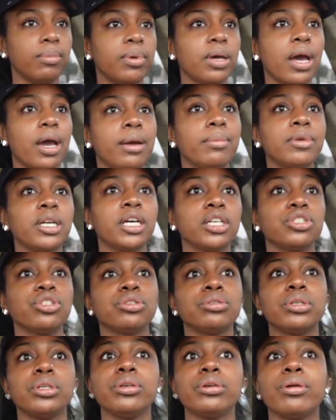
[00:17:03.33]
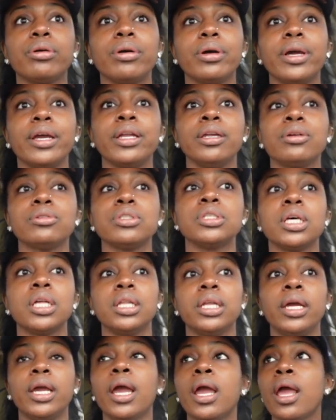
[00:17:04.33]
But I'm not sure, y'all. Ain't no
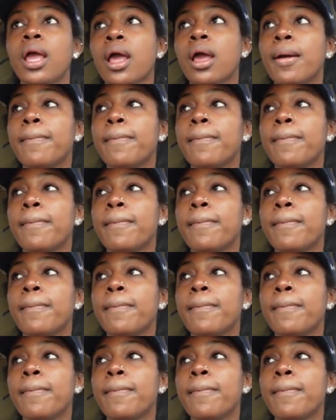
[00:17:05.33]
telling.